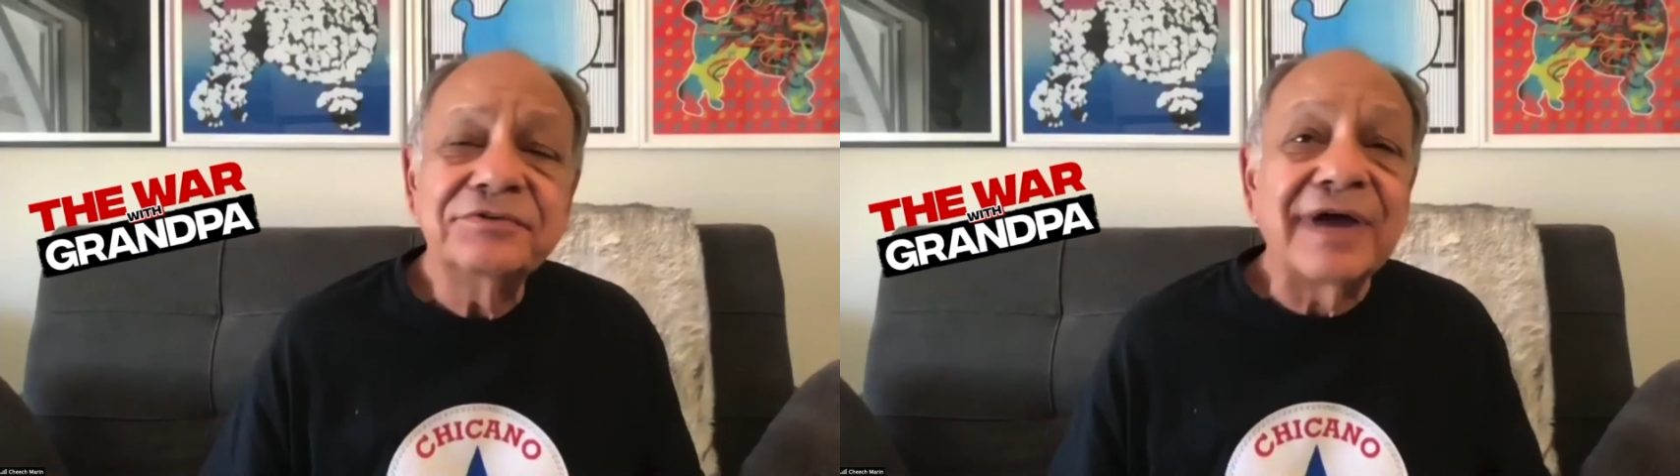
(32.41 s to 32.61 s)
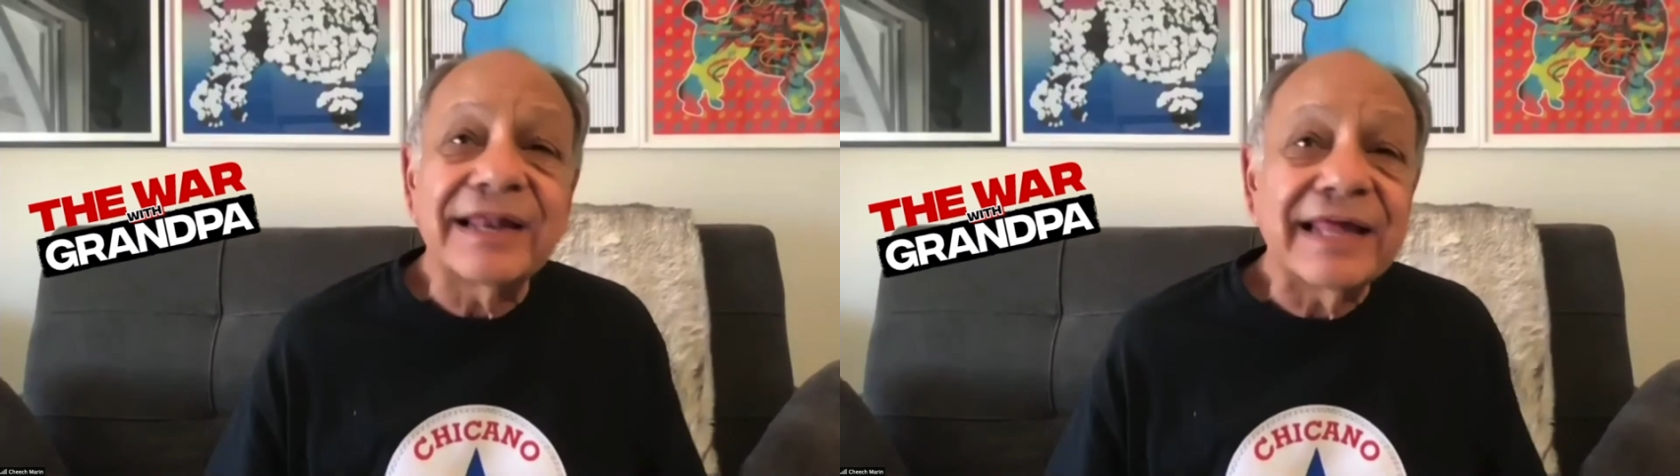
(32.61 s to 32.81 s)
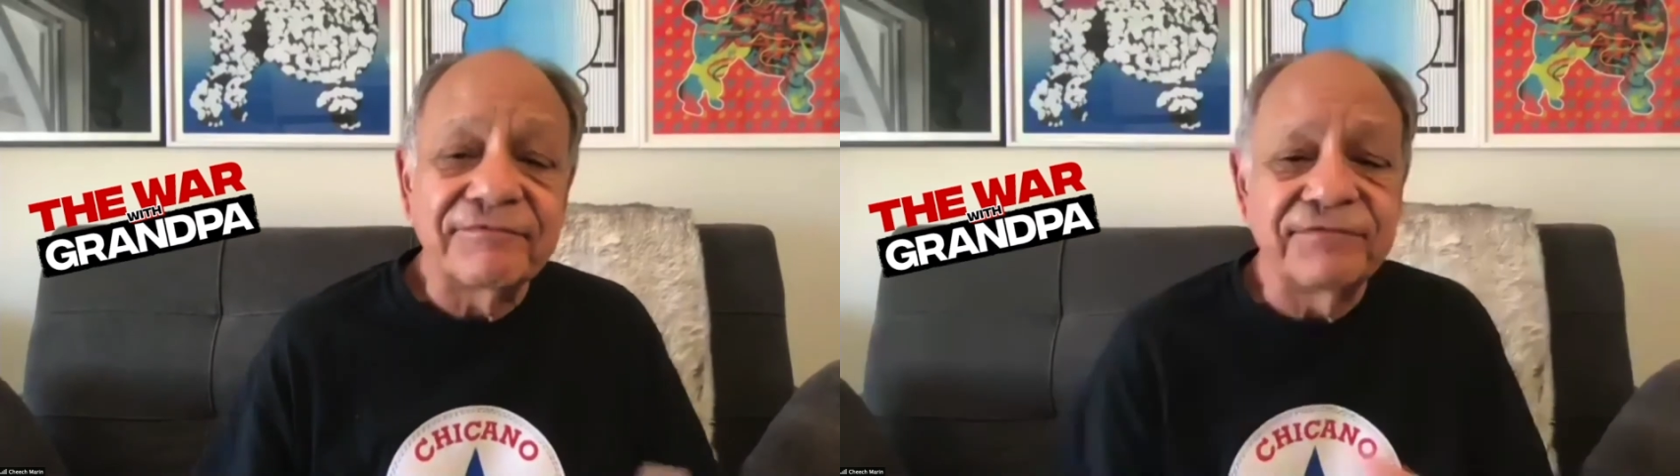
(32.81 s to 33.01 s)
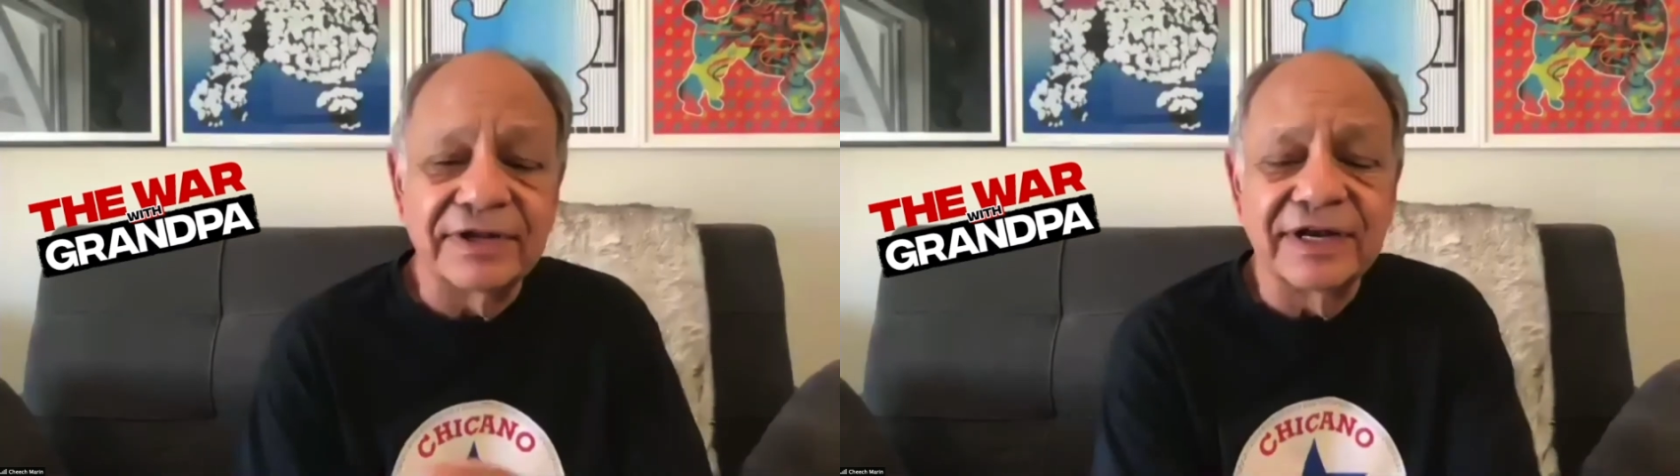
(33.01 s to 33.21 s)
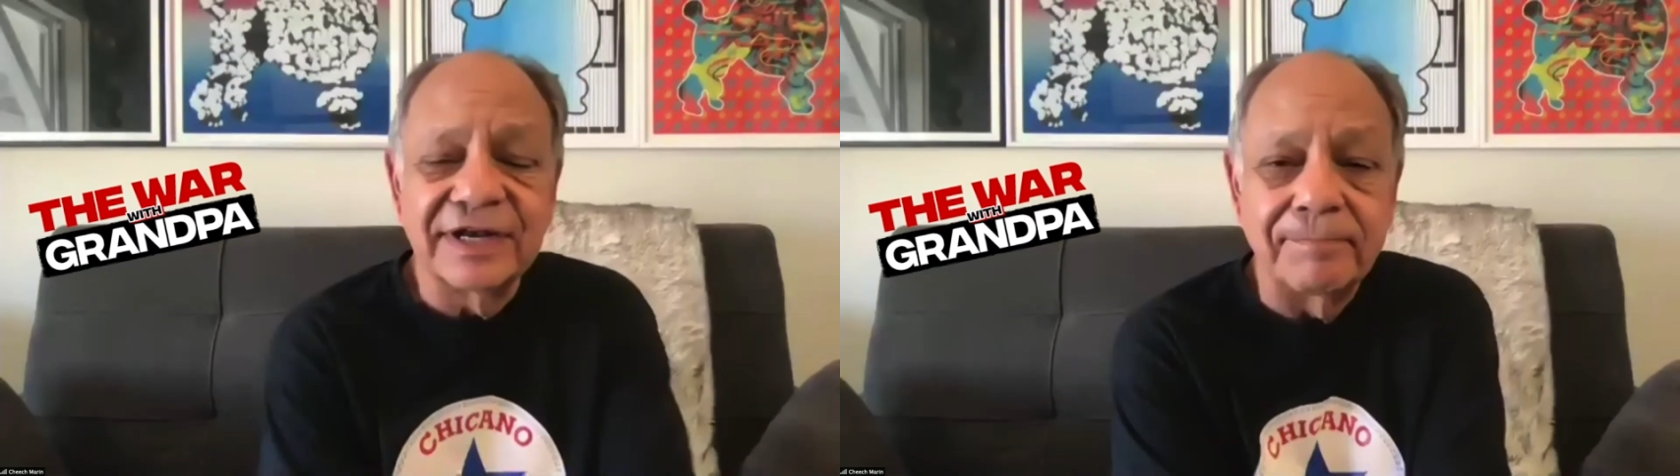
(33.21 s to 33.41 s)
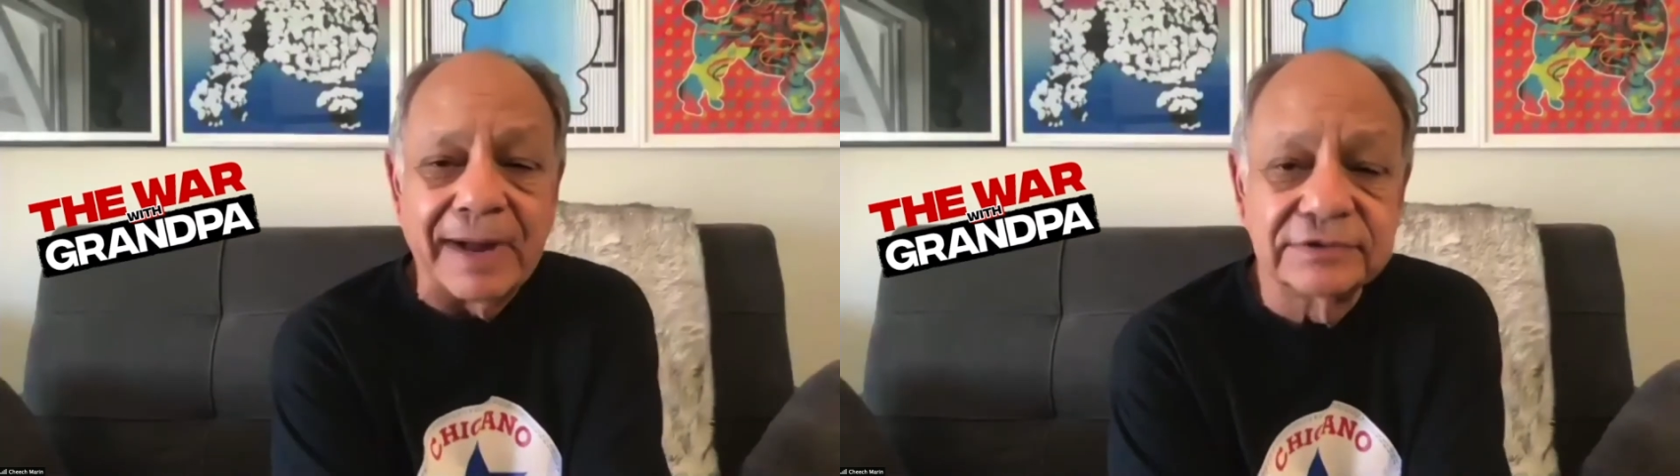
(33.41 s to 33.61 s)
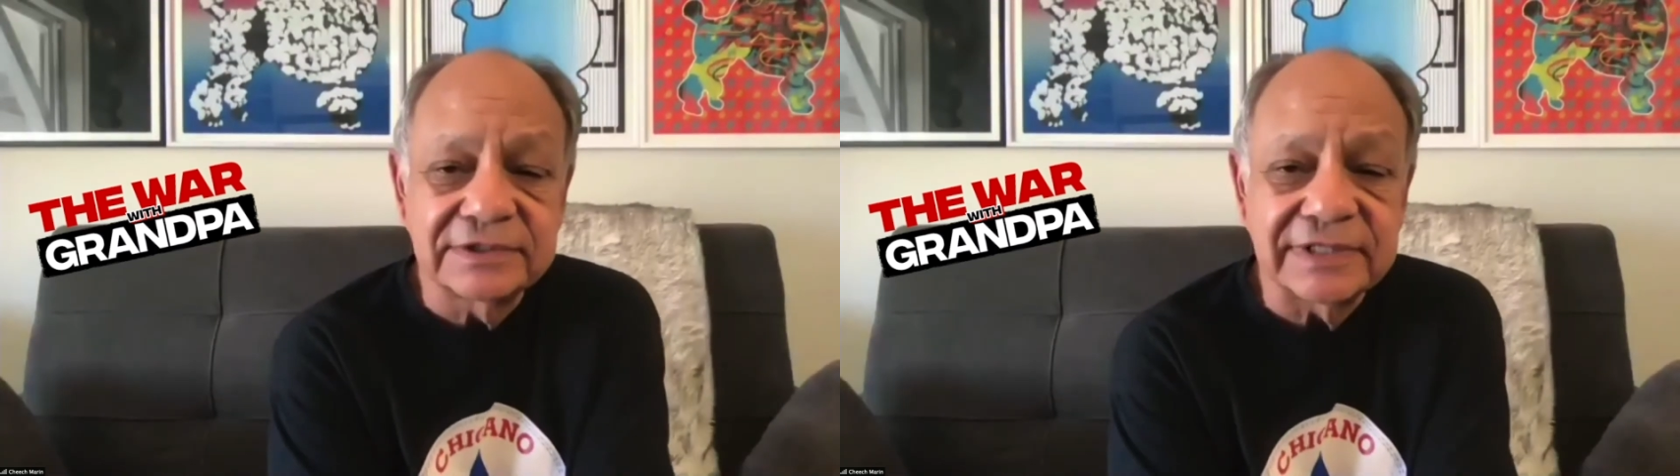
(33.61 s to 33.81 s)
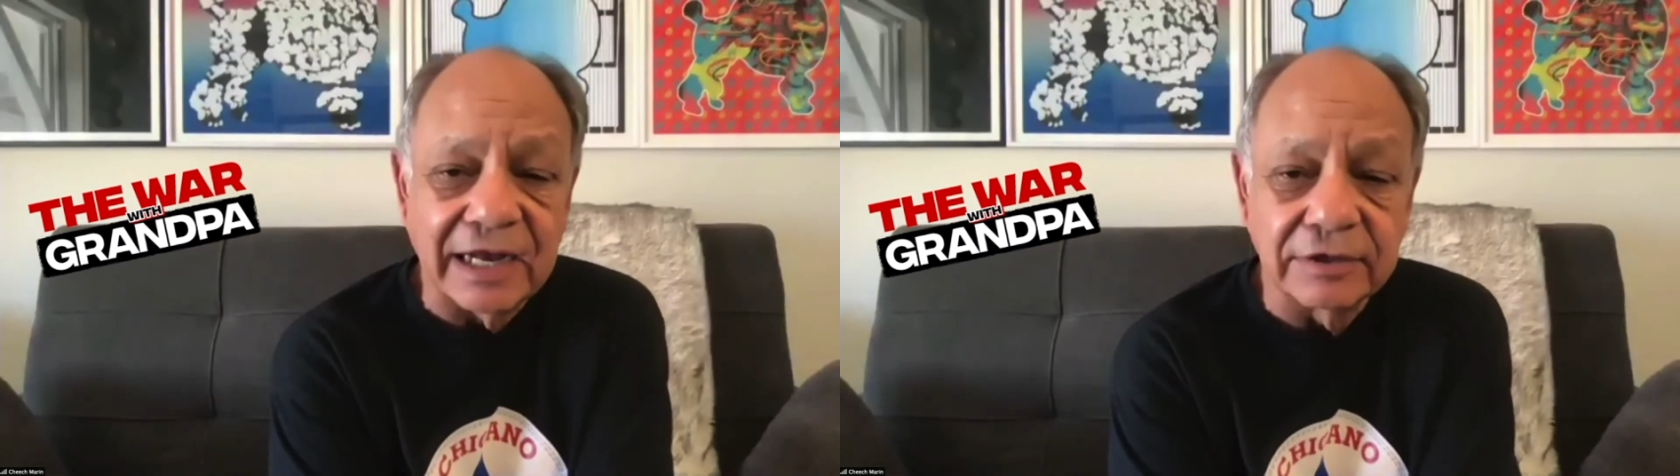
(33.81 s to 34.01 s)
you not have fun in a
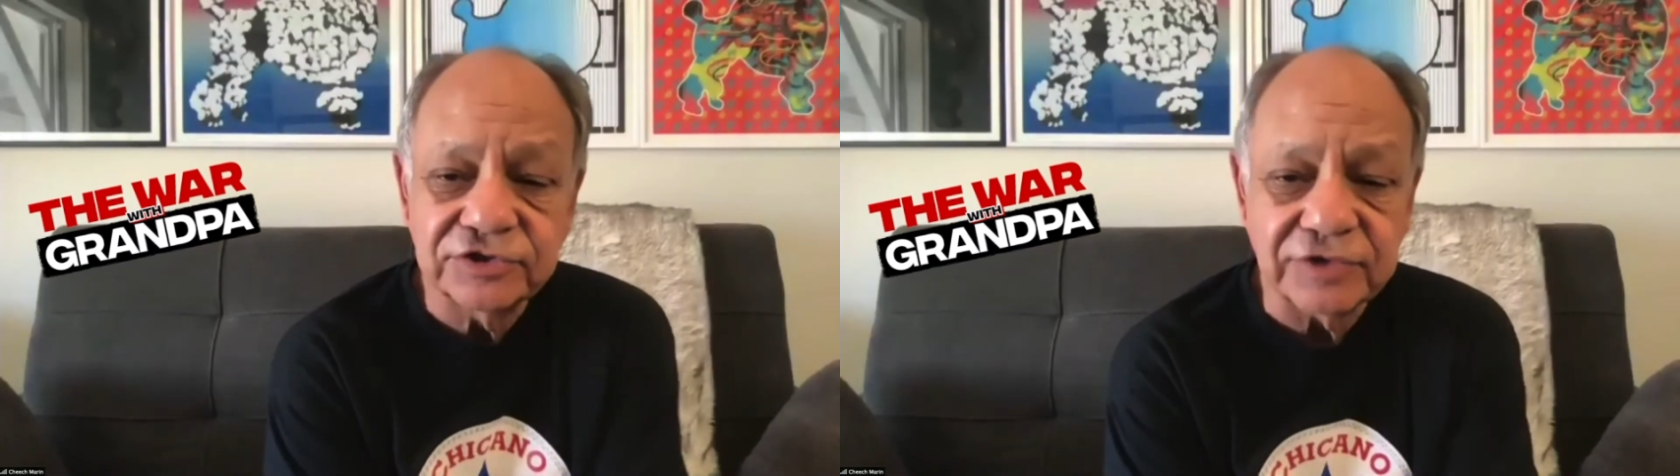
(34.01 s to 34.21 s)
bouncy house